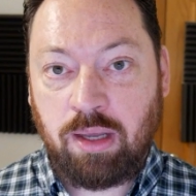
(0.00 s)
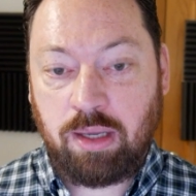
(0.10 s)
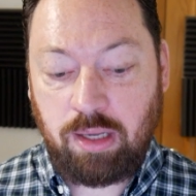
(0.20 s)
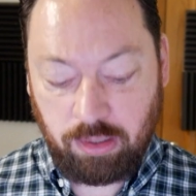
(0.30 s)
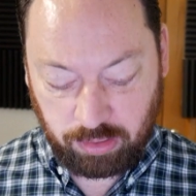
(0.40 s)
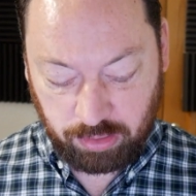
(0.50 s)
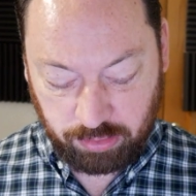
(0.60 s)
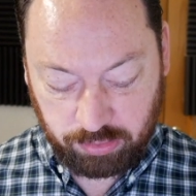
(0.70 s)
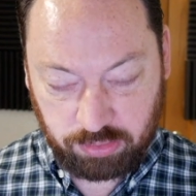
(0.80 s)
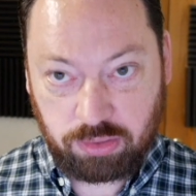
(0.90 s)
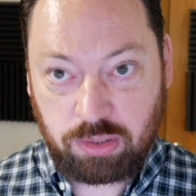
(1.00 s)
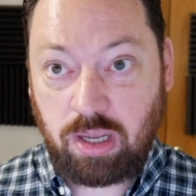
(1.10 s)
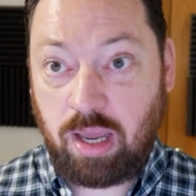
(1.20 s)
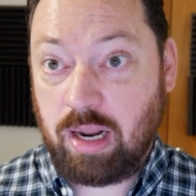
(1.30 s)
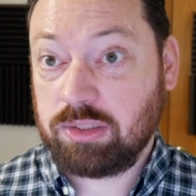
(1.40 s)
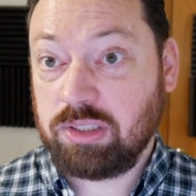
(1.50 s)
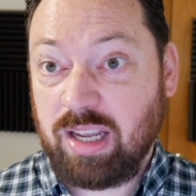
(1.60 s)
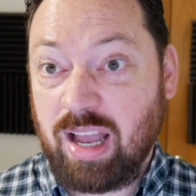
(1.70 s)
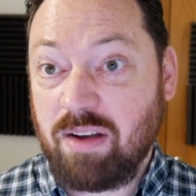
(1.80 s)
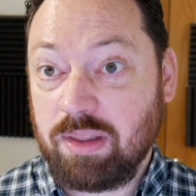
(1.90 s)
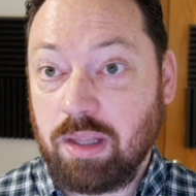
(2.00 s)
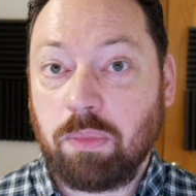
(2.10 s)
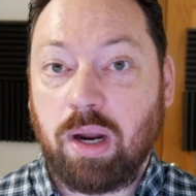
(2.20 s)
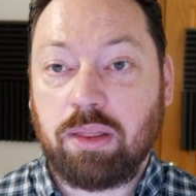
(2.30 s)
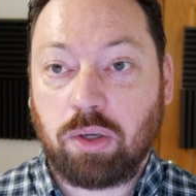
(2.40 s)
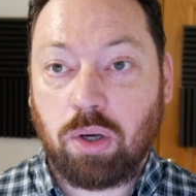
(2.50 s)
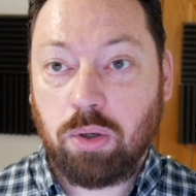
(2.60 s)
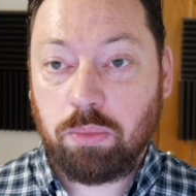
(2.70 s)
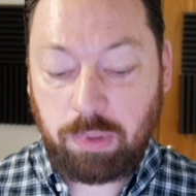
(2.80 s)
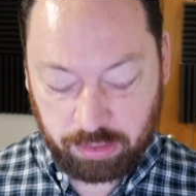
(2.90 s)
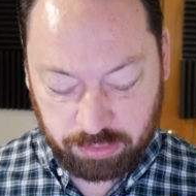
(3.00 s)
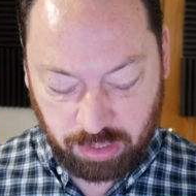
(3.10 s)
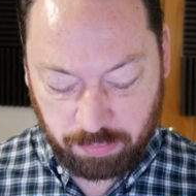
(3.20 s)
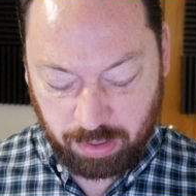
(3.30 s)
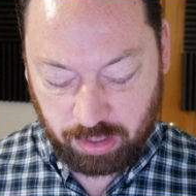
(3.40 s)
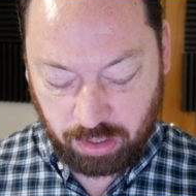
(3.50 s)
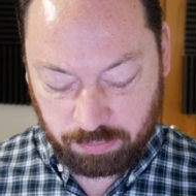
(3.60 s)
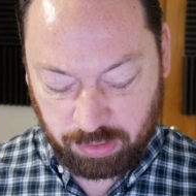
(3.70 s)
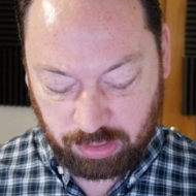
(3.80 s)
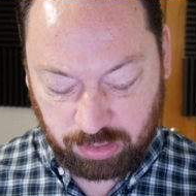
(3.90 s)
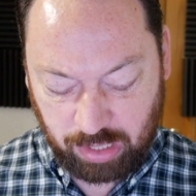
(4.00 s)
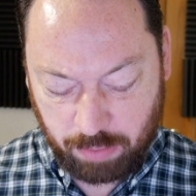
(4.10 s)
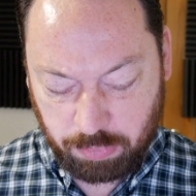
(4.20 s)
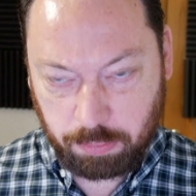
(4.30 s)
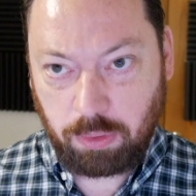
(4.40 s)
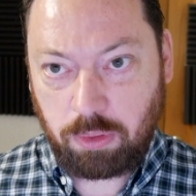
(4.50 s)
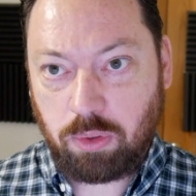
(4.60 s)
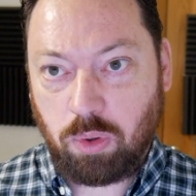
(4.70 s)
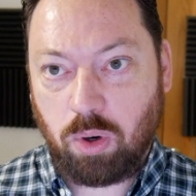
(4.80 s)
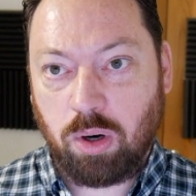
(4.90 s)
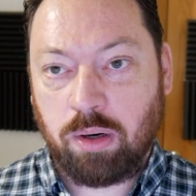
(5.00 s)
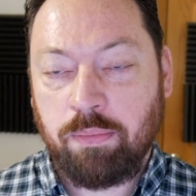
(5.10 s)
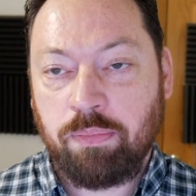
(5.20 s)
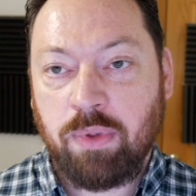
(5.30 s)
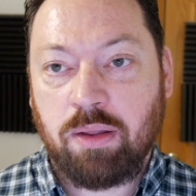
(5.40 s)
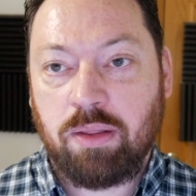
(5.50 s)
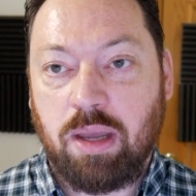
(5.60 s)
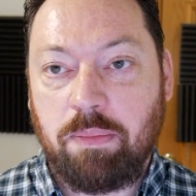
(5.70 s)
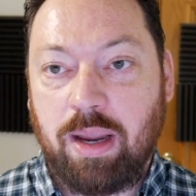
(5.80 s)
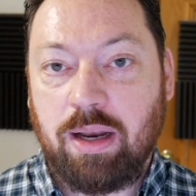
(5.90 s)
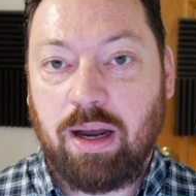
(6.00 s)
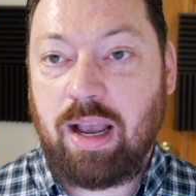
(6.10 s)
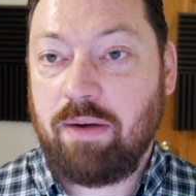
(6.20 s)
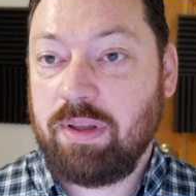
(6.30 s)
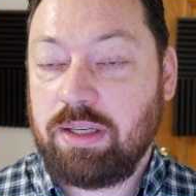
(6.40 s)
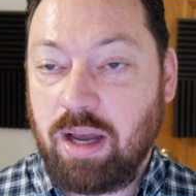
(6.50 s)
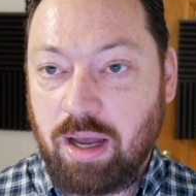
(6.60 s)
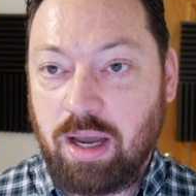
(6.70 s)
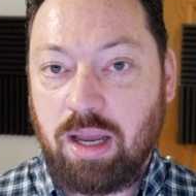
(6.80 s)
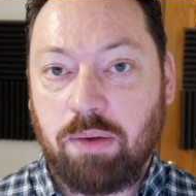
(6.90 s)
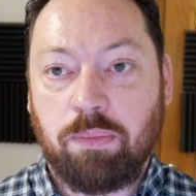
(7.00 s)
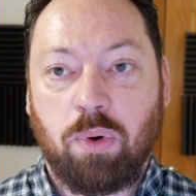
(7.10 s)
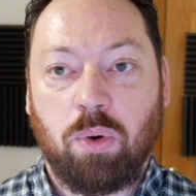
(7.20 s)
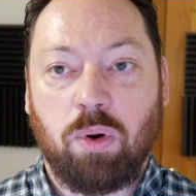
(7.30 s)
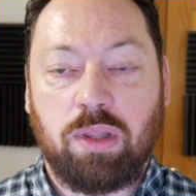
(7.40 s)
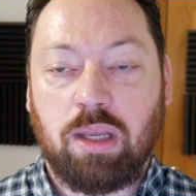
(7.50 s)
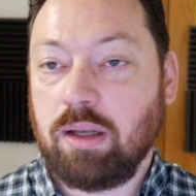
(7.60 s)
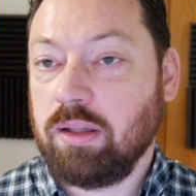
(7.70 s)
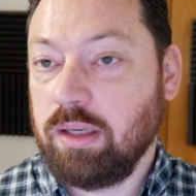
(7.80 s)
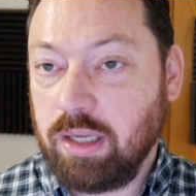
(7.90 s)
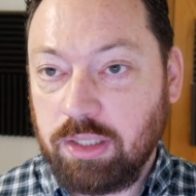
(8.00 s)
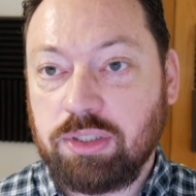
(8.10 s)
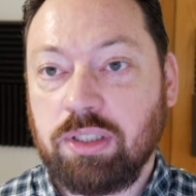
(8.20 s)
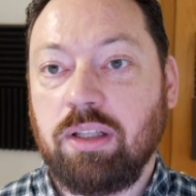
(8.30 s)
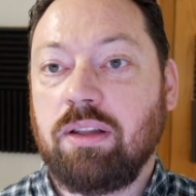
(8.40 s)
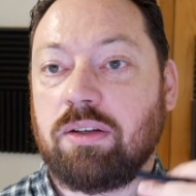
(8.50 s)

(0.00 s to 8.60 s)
here is, and actually having them write the code, because they may not be capable, or they may not have the time or the inclination.